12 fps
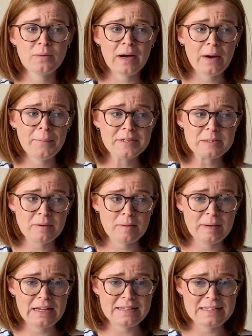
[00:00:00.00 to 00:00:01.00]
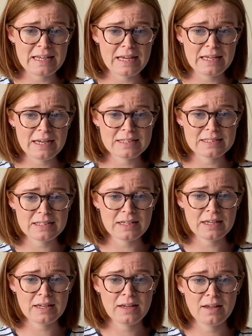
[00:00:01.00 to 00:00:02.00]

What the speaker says: hours probably in the day yesterday.